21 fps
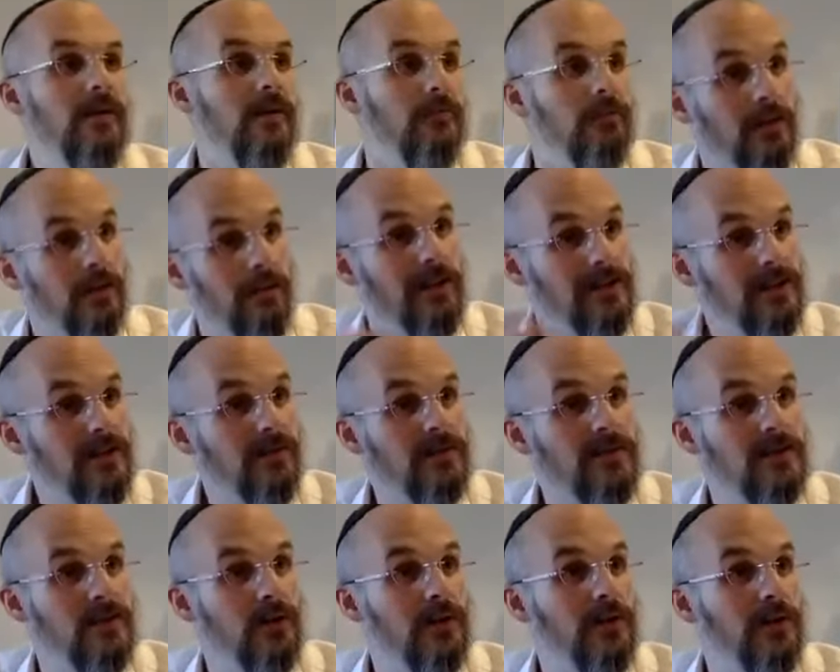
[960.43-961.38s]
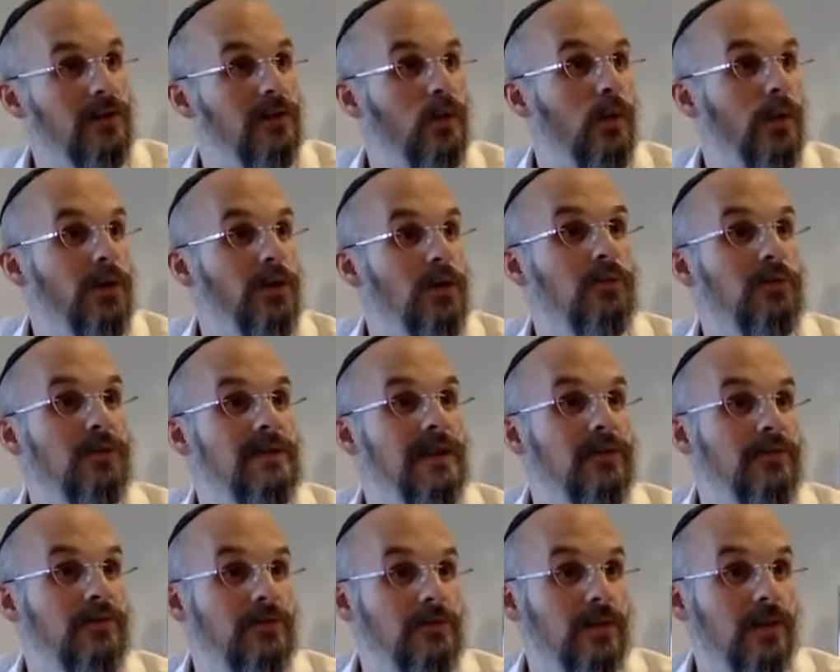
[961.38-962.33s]
But it makes a difference the way, the way you
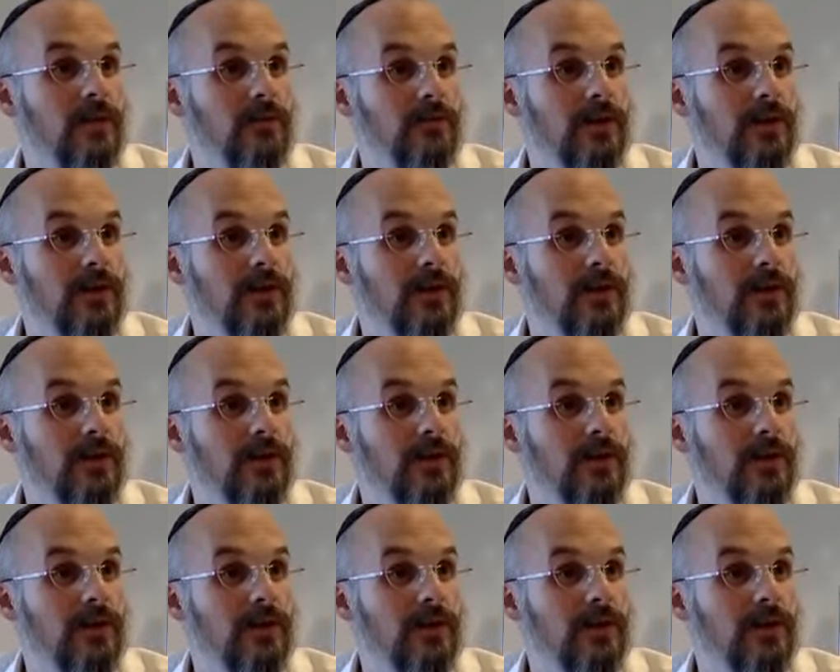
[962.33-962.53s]
present yourself,